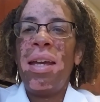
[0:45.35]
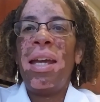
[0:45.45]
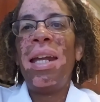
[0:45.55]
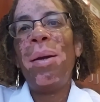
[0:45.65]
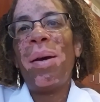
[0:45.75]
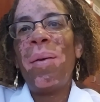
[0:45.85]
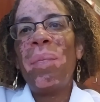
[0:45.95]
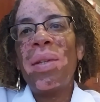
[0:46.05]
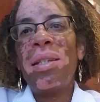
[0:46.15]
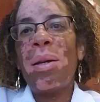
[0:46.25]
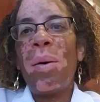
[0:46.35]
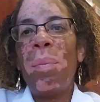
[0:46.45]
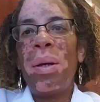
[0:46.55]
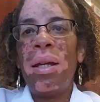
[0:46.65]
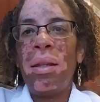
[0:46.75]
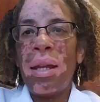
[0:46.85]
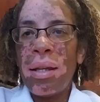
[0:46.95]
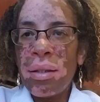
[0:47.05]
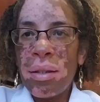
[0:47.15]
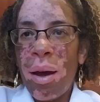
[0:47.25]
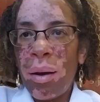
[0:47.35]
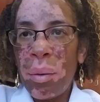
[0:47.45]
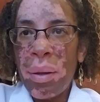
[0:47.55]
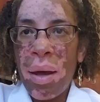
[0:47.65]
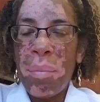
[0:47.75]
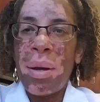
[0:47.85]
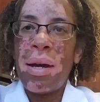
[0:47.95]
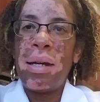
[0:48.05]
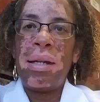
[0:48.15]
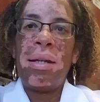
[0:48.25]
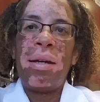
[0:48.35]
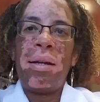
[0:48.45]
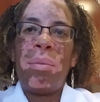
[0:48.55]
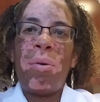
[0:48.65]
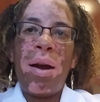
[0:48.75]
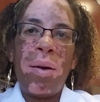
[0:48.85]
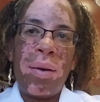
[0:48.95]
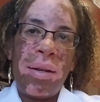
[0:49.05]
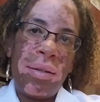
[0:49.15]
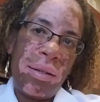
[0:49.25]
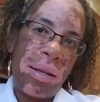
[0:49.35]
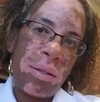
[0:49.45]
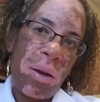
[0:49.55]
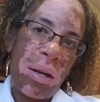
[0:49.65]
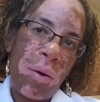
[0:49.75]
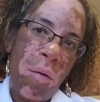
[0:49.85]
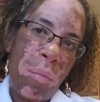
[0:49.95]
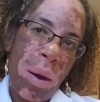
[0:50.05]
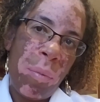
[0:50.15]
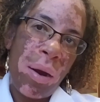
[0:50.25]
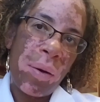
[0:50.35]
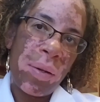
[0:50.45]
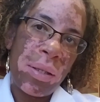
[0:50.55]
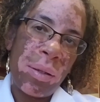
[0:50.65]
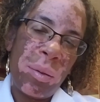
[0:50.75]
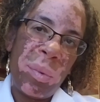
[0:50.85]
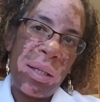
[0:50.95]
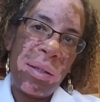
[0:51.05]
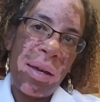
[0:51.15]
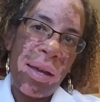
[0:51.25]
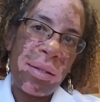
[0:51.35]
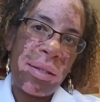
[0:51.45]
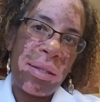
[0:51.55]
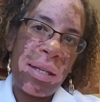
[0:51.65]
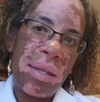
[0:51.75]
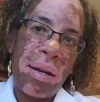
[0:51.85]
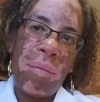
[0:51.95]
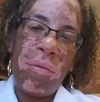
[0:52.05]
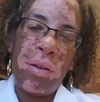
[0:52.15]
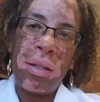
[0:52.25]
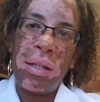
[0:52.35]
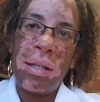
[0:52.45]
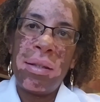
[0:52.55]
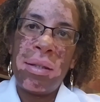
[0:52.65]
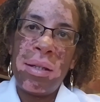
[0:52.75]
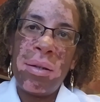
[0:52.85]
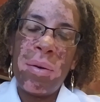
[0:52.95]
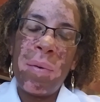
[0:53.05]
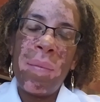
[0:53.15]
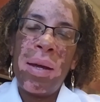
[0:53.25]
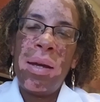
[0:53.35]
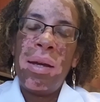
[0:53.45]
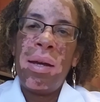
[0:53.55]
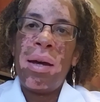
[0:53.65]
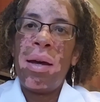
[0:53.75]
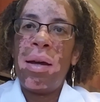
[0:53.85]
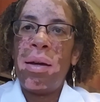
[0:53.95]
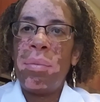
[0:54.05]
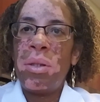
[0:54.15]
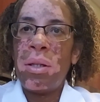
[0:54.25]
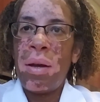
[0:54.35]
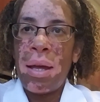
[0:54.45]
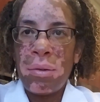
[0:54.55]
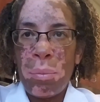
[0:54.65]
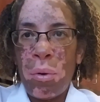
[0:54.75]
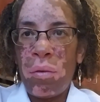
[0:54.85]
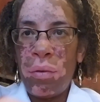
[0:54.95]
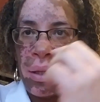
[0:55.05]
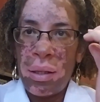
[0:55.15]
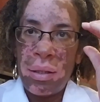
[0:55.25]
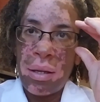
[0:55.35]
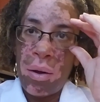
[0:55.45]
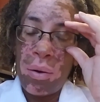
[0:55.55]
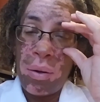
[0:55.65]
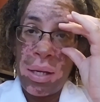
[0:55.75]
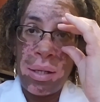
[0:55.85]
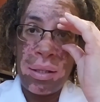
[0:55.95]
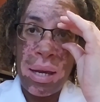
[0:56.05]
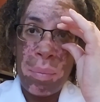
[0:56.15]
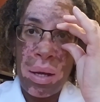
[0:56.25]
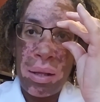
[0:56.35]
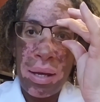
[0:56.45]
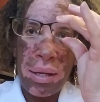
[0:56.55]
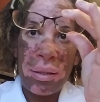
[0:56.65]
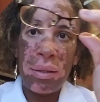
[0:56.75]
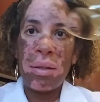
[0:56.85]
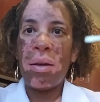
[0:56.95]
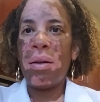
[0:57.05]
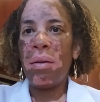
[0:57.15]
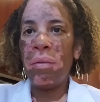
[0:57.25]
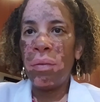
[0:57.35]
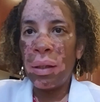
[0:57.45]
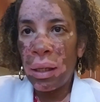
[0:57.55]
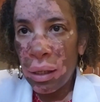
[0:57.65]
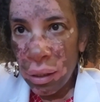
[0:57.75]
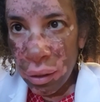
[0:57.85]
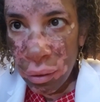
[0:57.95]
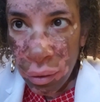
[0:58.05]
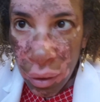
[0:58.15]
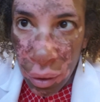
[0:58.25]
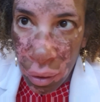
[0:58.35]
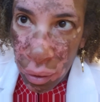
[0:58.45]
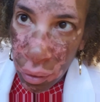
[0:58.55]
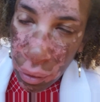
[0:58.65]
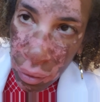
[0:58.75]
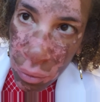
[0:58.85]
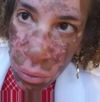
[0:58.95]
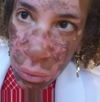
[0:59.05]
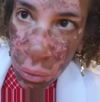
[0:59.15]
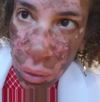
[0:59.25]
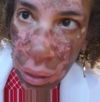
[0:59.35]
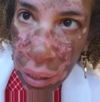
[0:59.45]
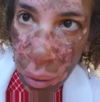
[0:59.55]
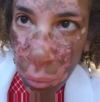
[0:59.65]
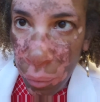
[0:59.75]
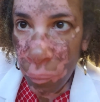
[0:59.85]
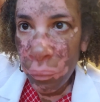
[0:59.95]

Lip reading: But let's talk about my progress, and let's kind of go over my progress a little bit. You guys can see that I'm filling in still. Still have some more fillings. I'll go ahead and take my glasses off and get closer to the camera.